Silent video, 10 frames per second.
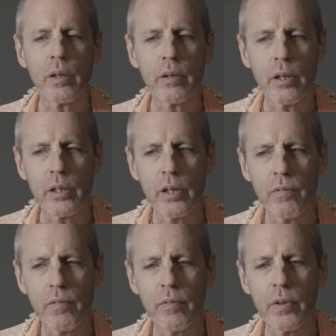the
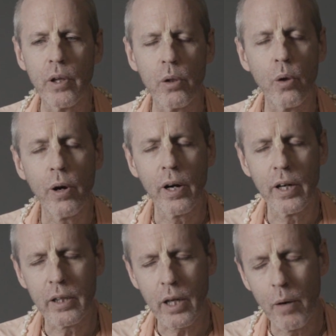
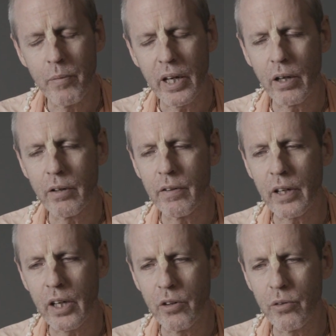Lord coming under the
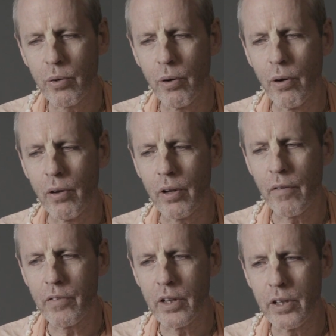control
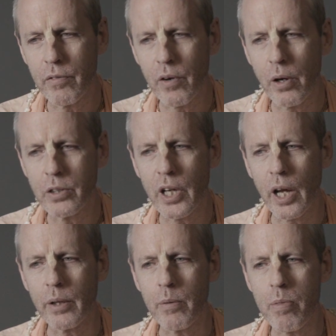of the
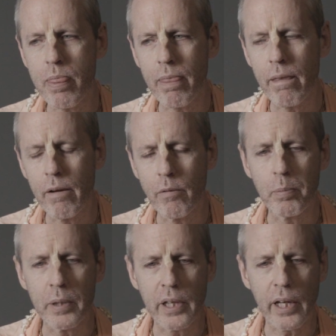devotion of a
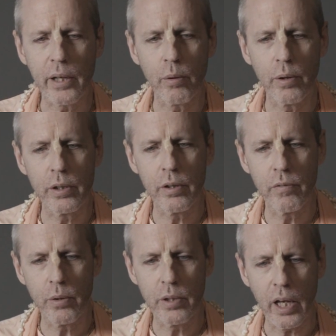particular
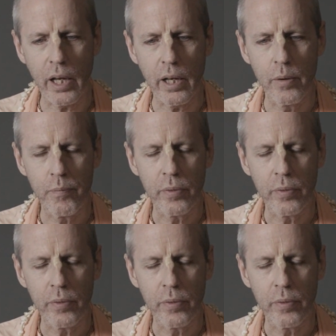devotee.